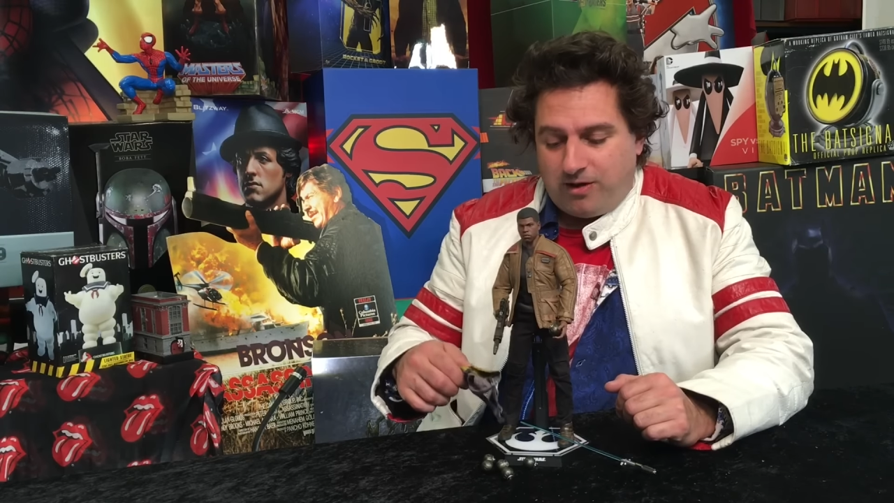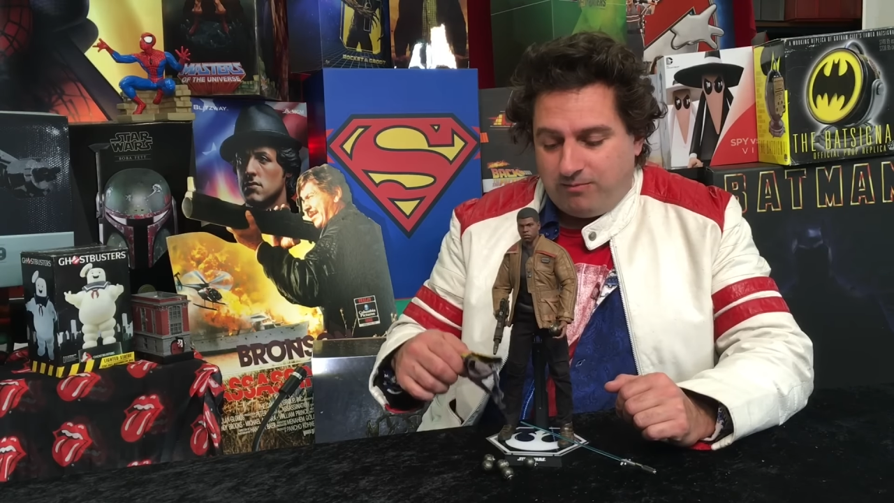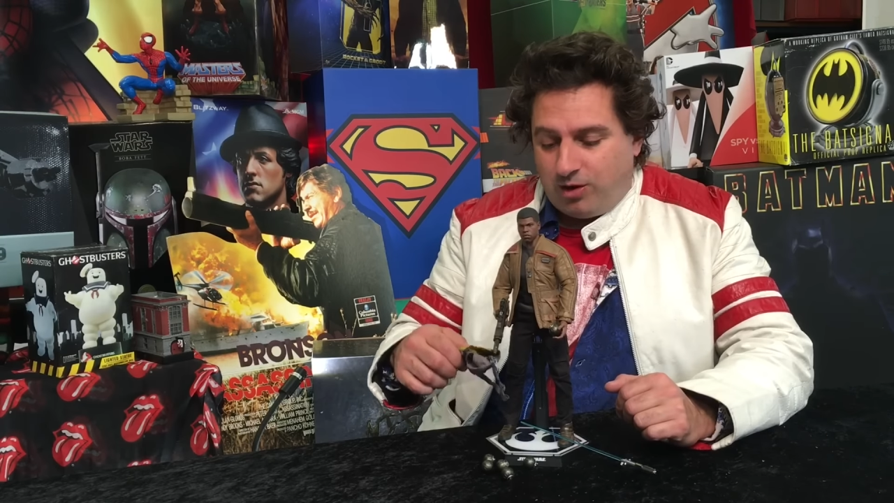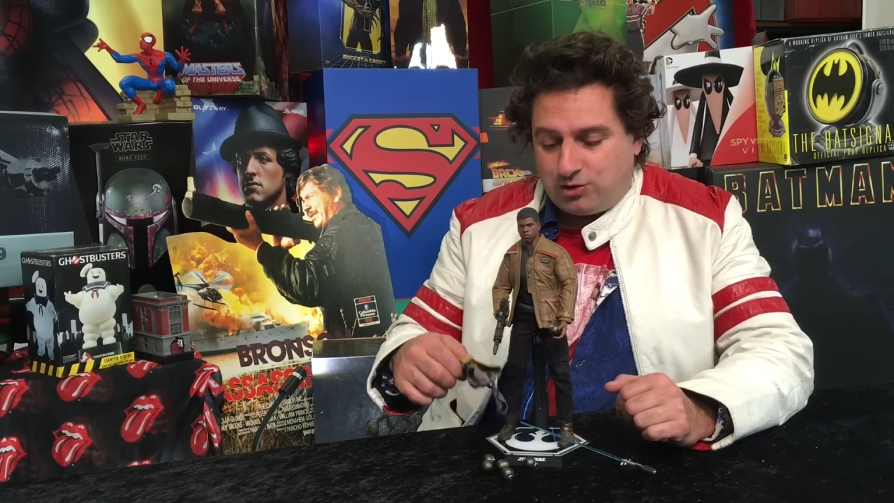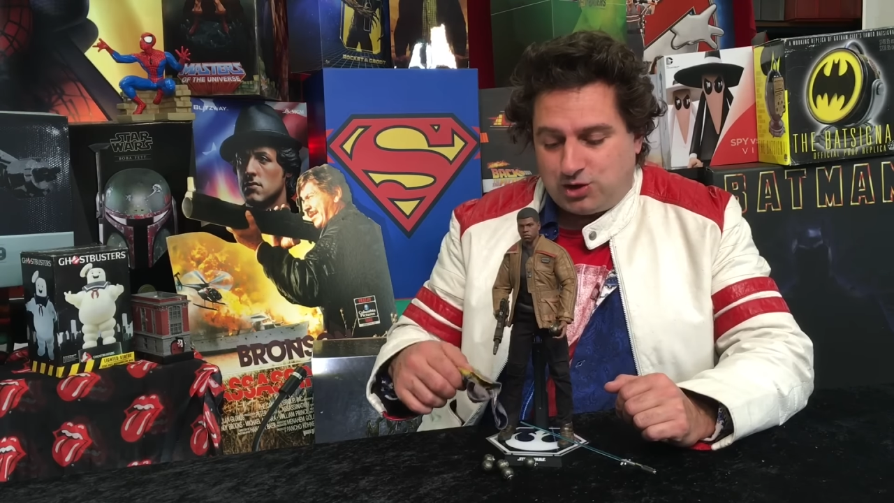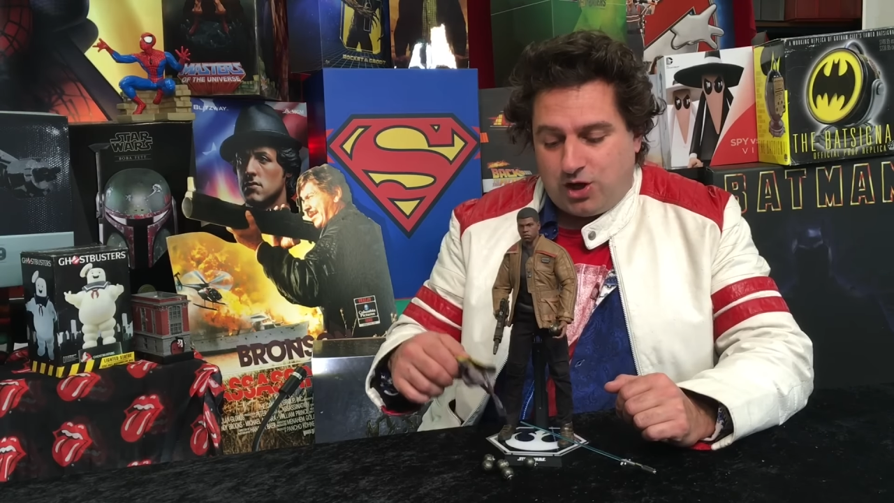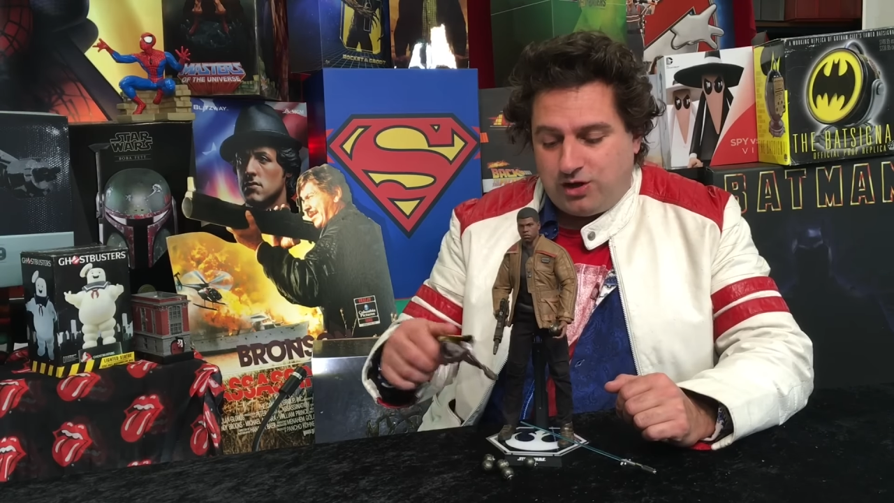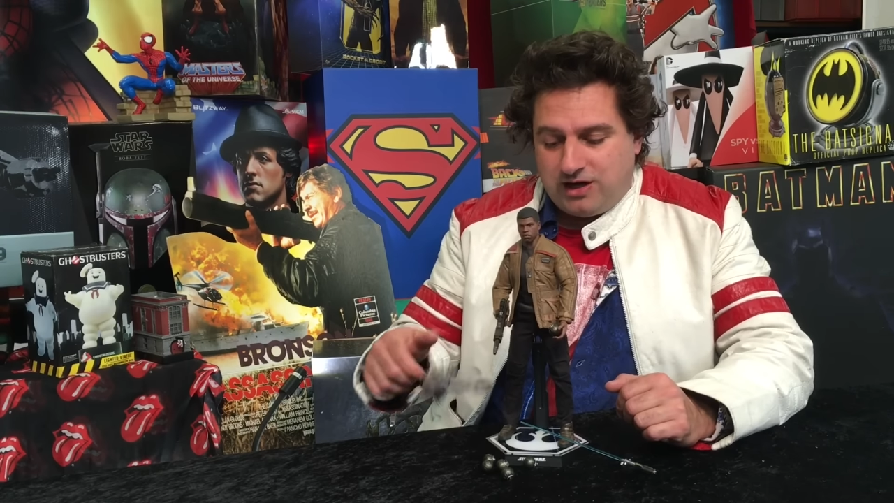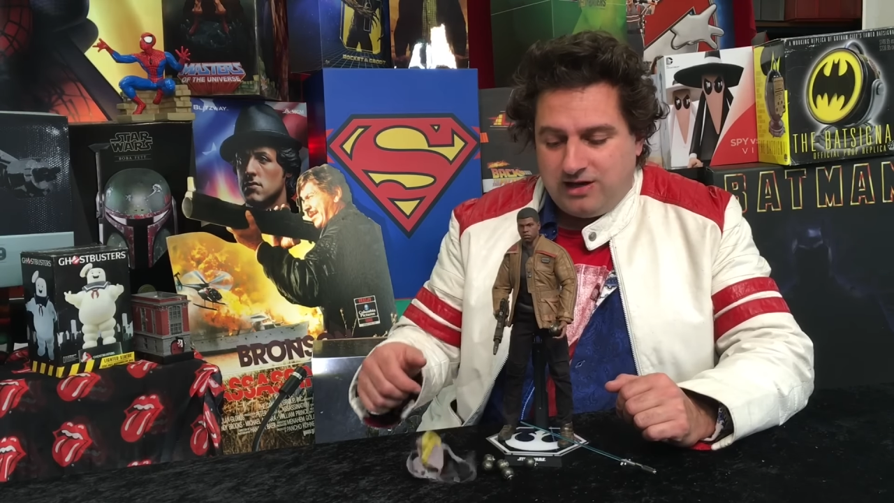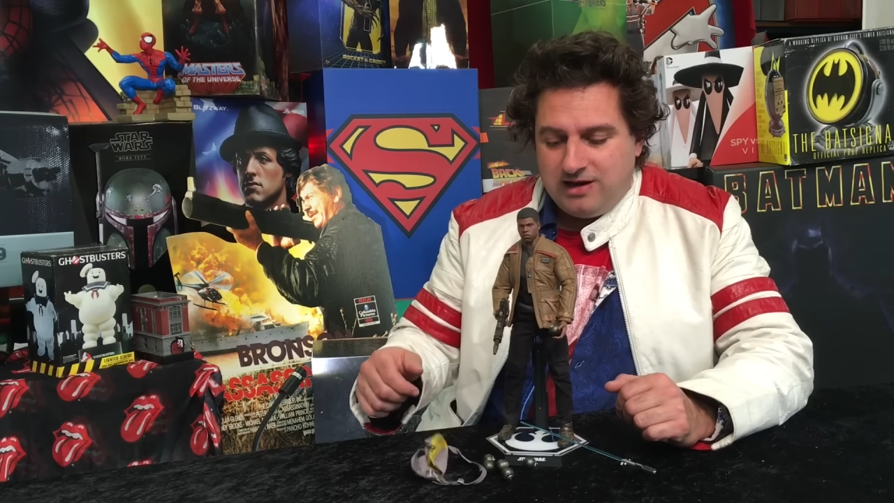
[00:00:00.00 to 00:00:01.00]
I'm not
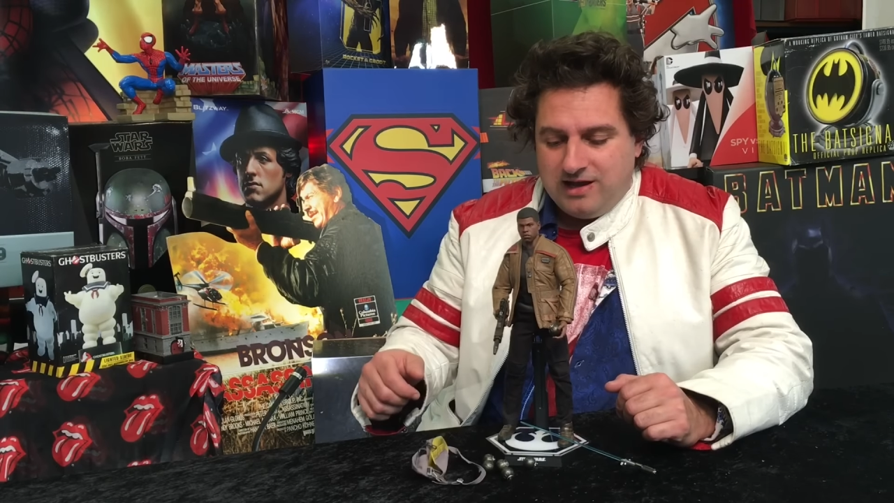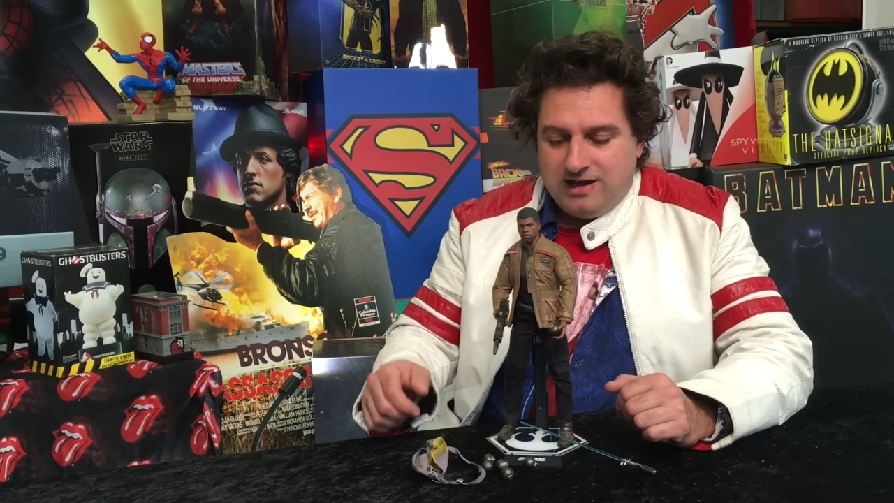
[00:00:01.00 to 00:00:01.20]
joking.